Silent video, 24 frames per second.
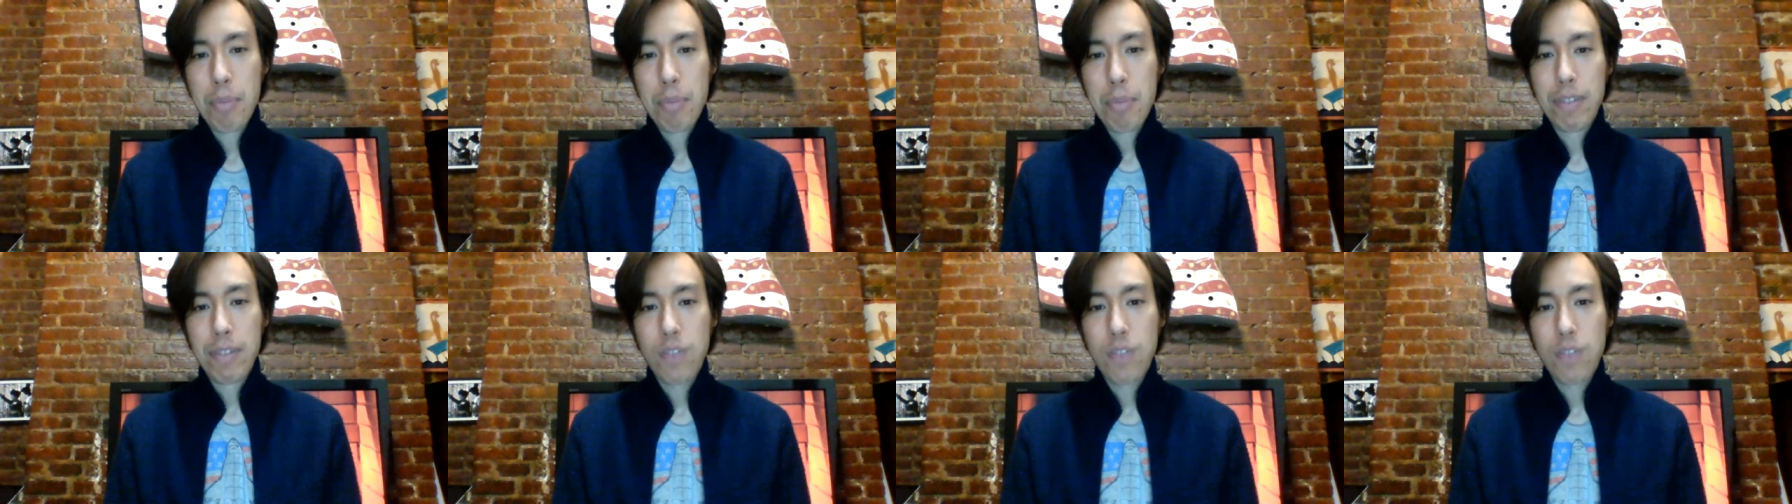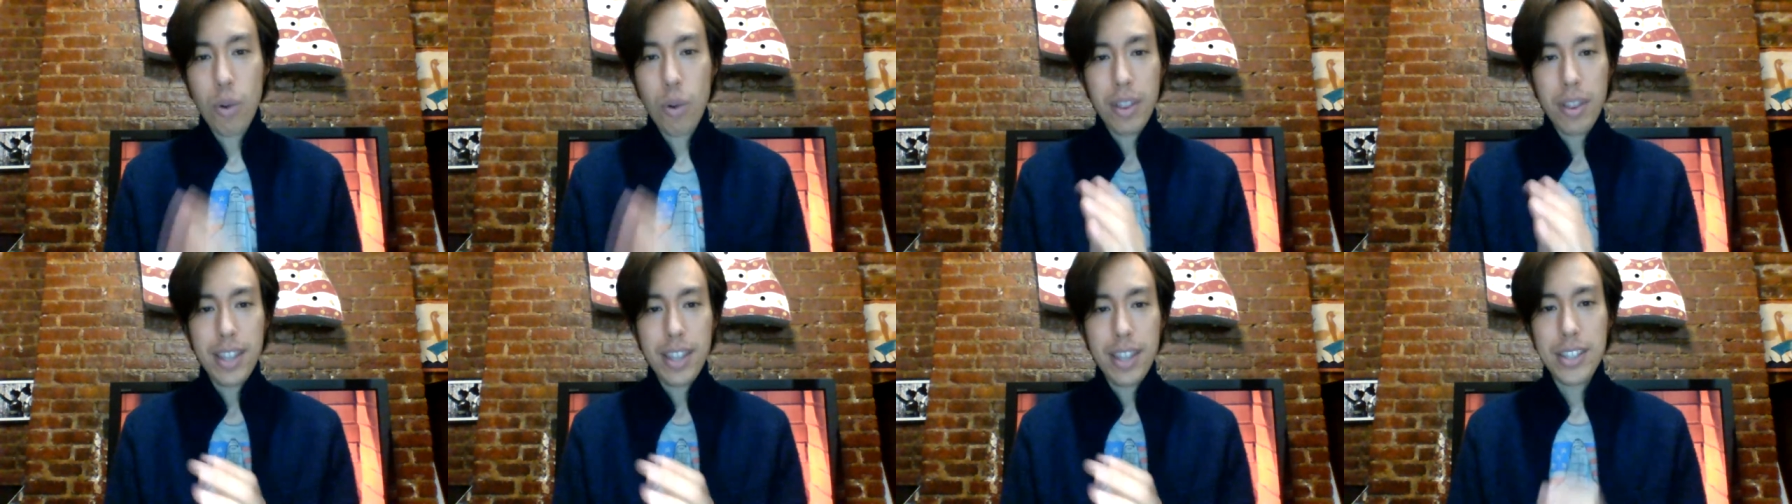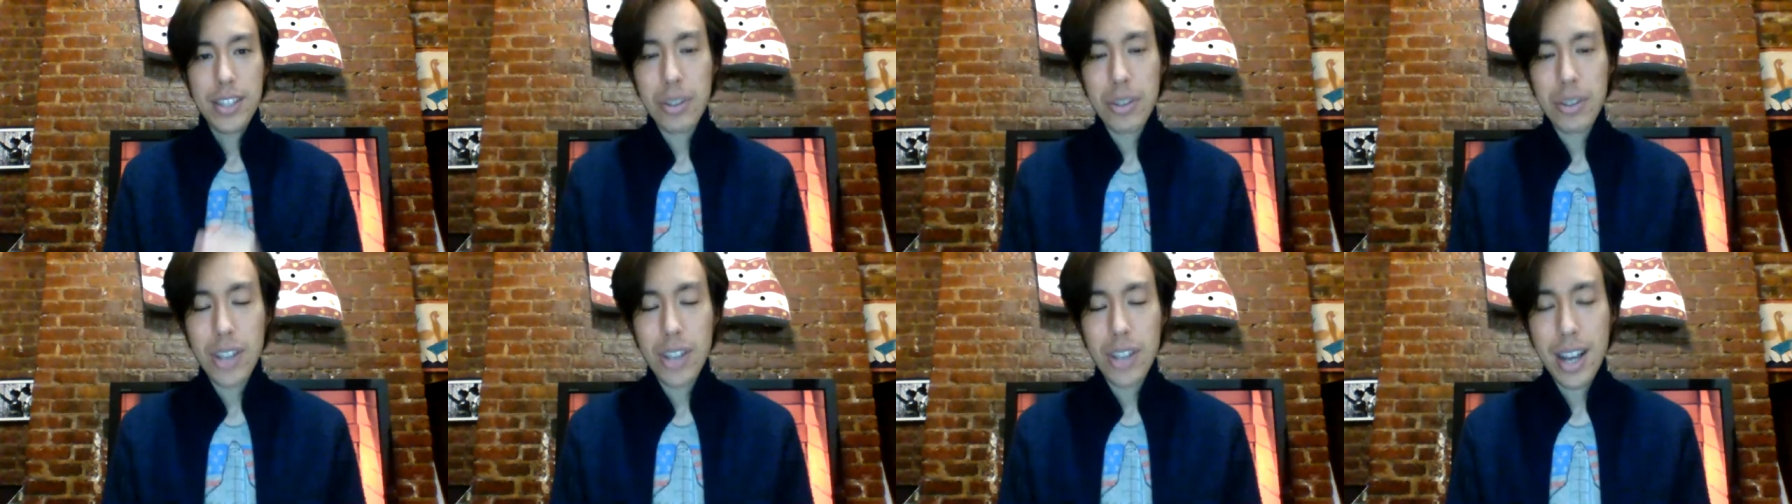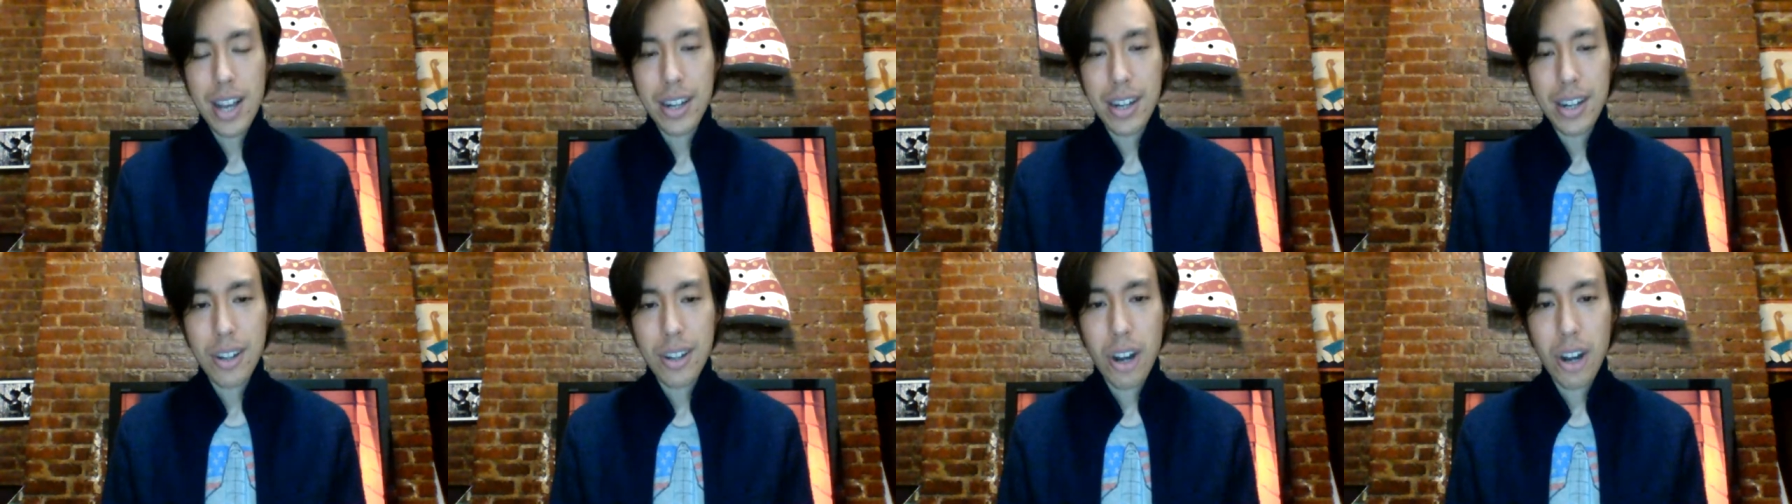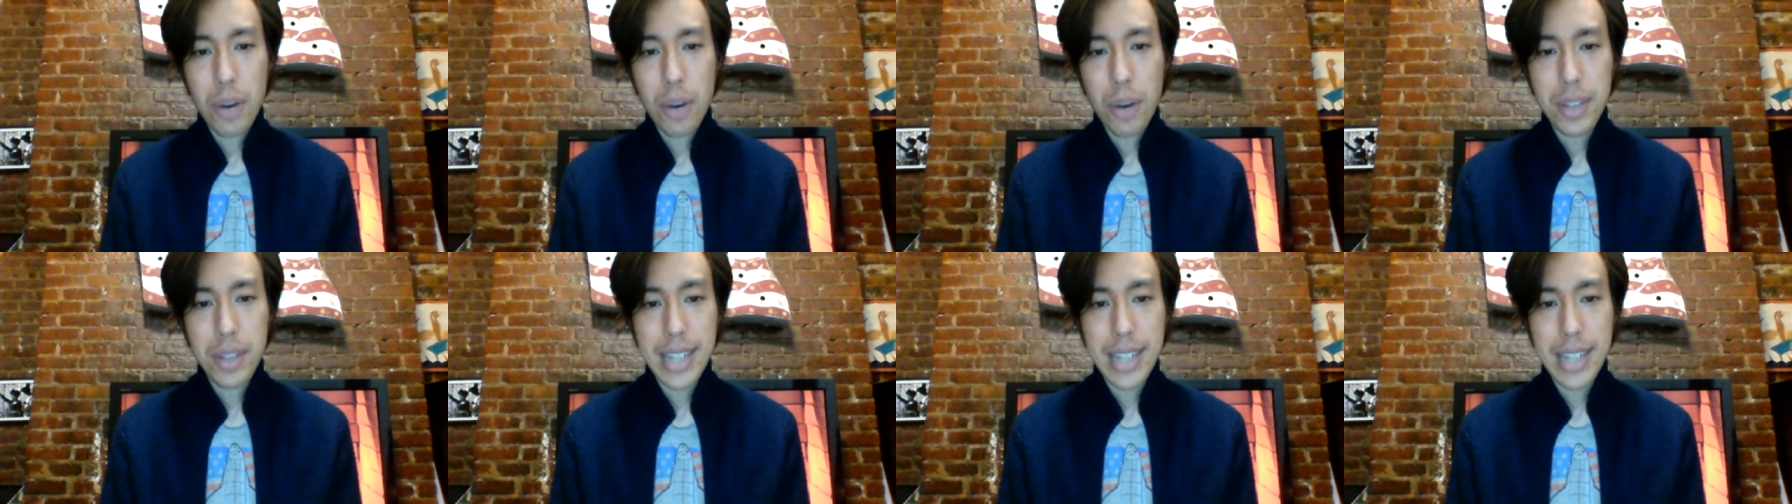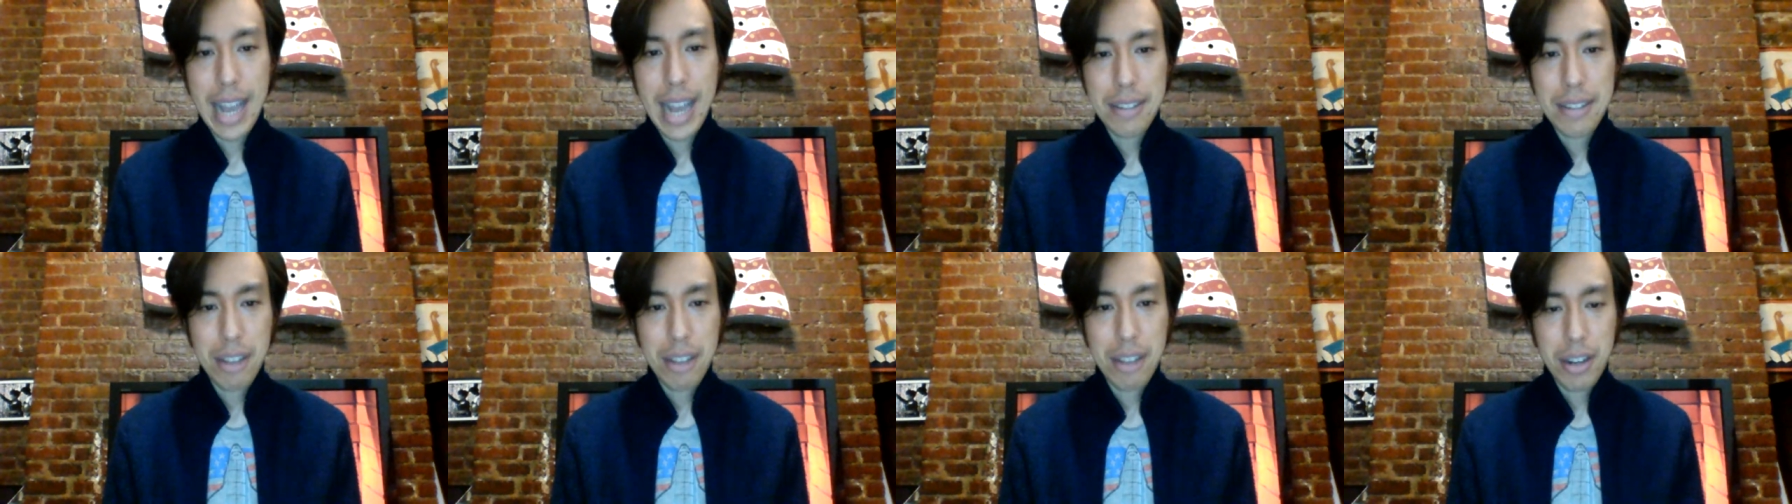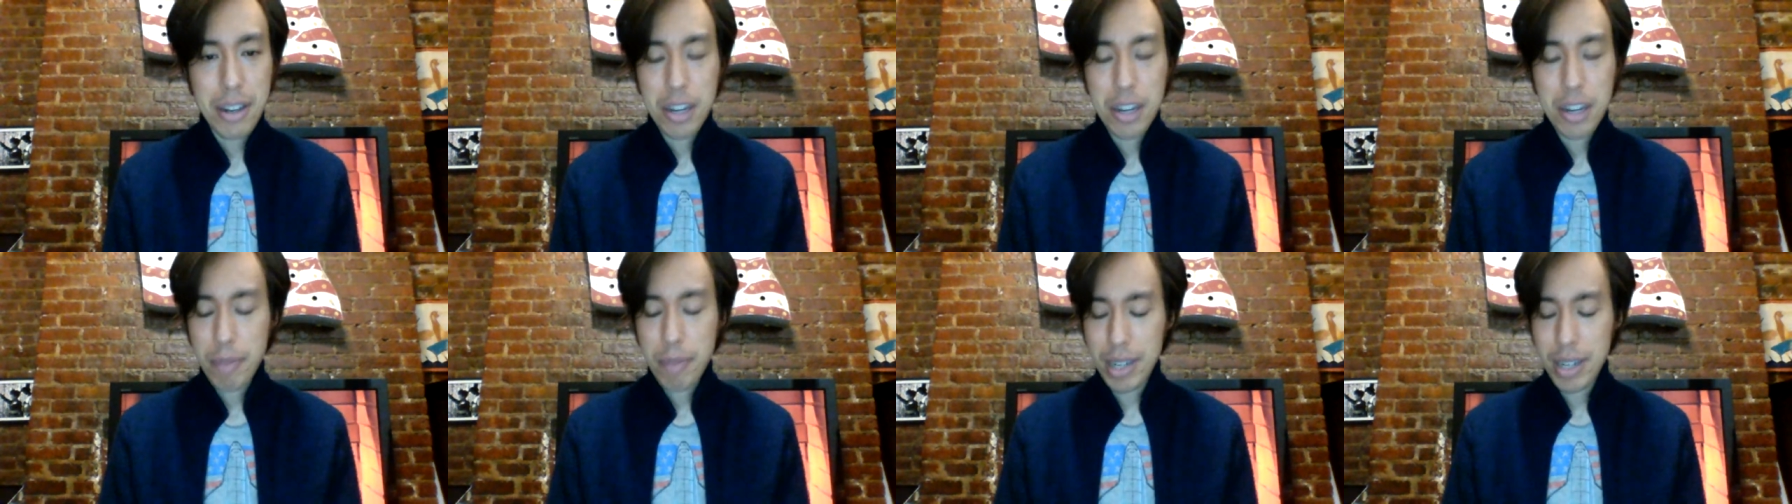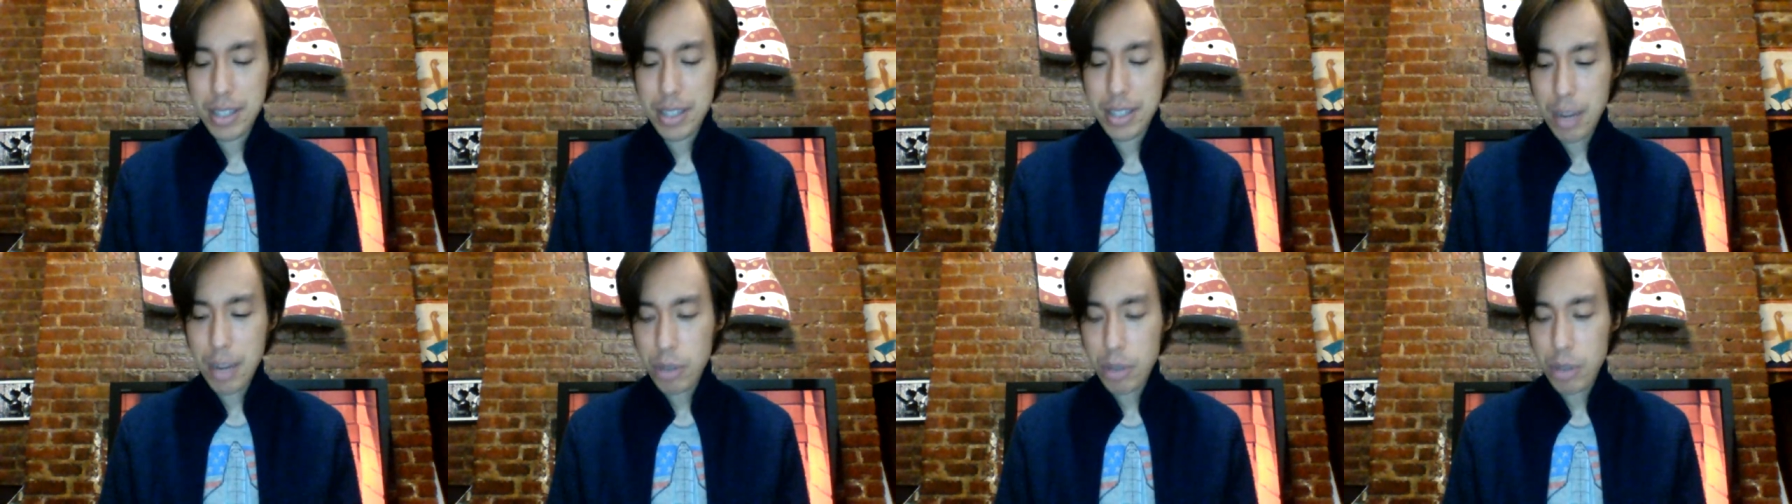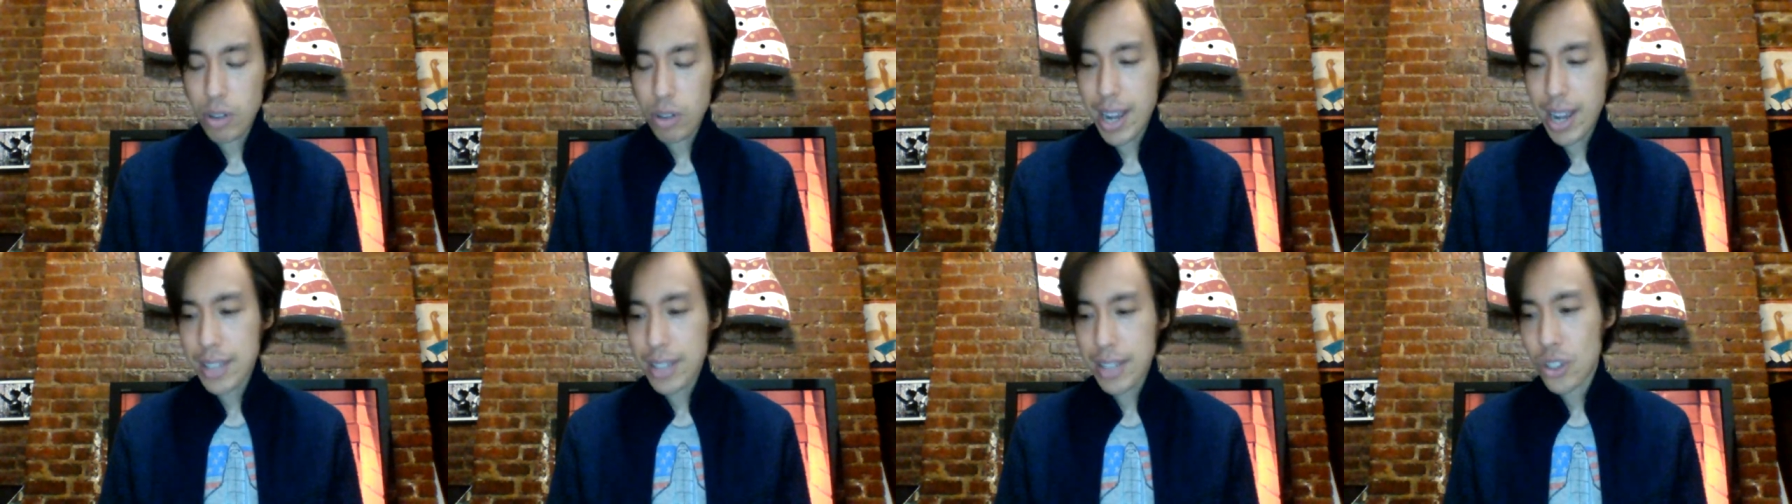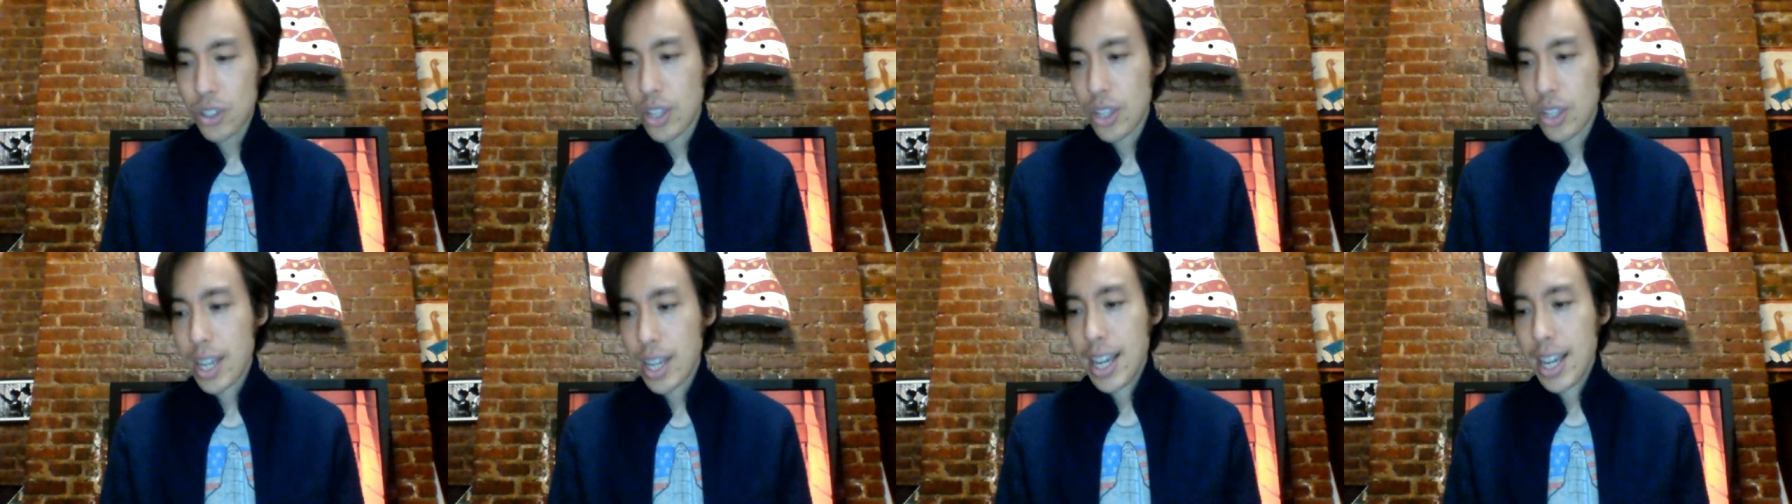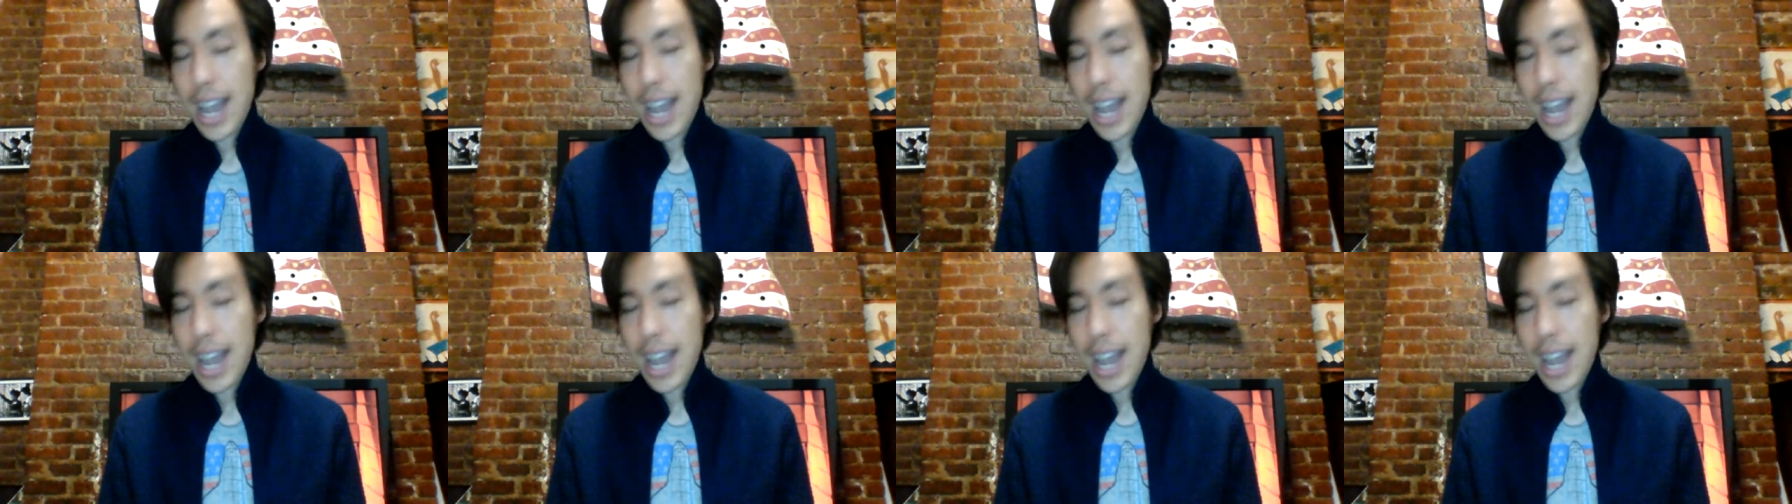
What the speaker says: Before this, I was on a call with the Downtown Independent Democrats,